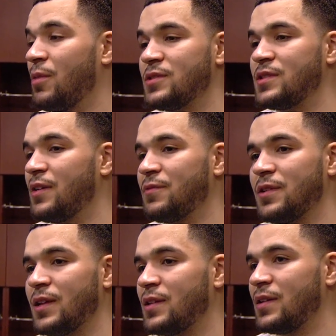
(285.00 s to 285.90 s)
Most
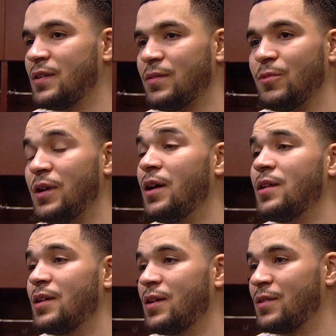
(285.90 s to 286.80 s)
definitely. I think we
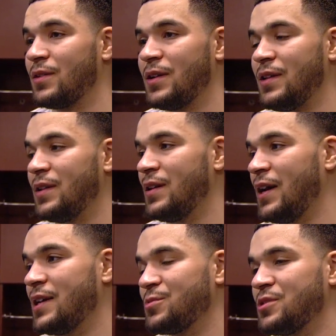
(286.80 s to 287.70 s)
all are, and
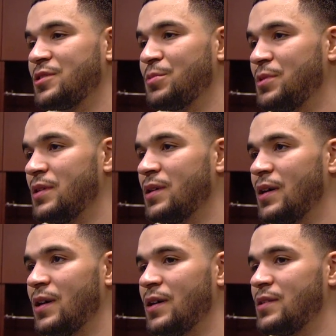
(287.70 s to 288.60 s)
as we should be.
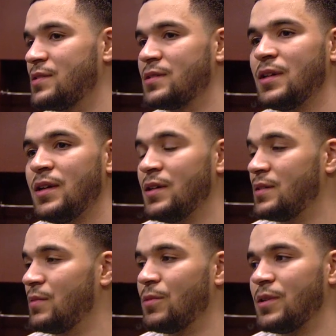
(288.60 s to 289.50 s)
He's
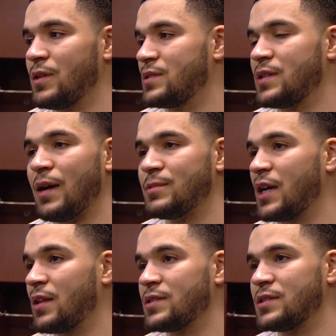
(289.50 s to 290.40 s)
one of the top
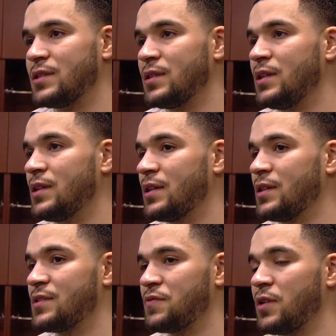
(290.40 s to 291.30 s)
talents in the league, and
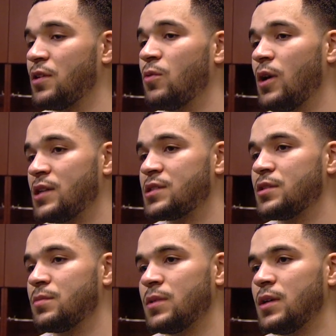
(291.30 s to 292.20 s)
it's fun to watch
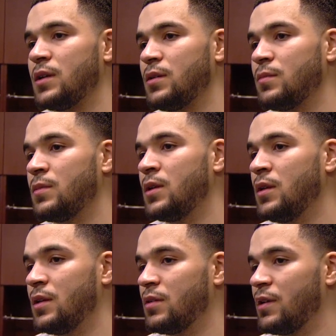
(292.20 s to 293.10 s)
him.
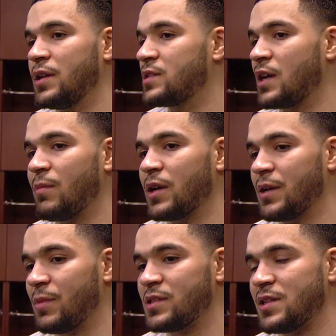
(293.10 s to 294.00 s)
you know, anytime I
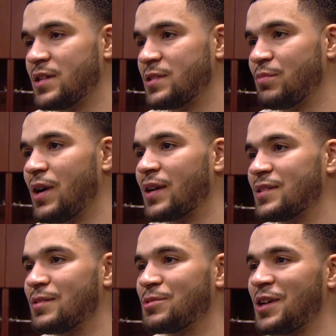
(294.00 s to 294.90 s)
get my chance in
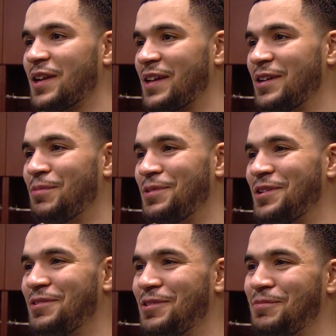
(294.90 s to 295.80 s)
practice, I'm trying to get up
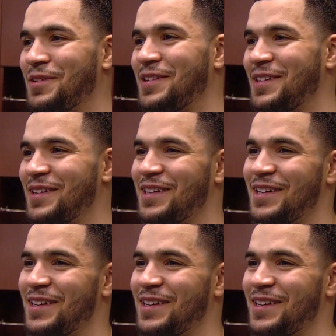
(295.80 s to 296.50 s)
under him and